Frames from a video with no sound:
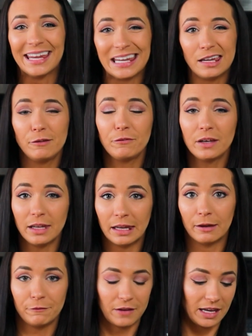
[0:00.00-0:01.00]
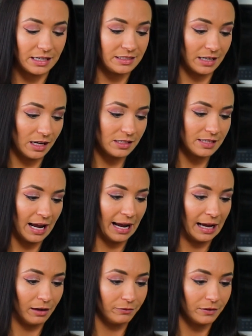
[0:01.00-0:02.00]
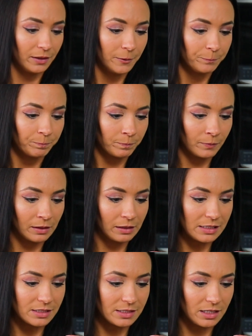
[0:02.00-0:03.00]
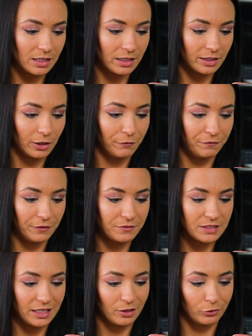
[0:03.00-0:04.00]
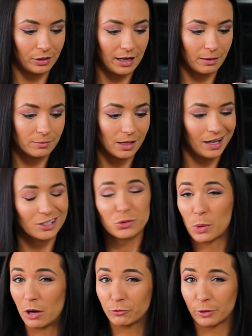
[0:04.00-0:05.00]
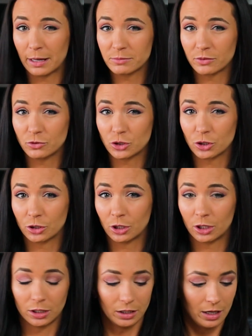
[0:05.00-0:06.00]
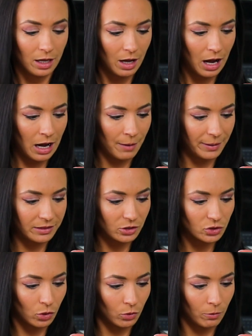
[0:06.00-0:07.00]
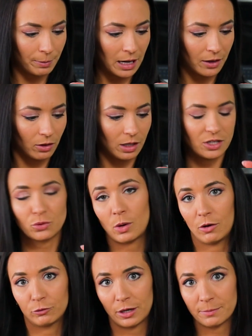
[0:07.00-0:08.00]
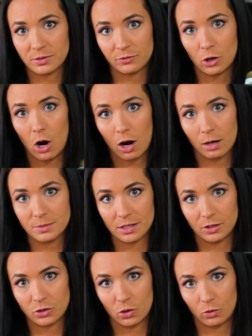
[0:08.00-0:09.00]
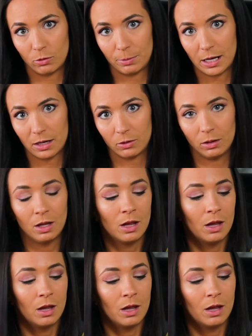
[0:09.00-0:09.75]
Even if it does have, let's see here, 12 grams of sugar in the total bottle and 12 grams of carbs in the total bottle.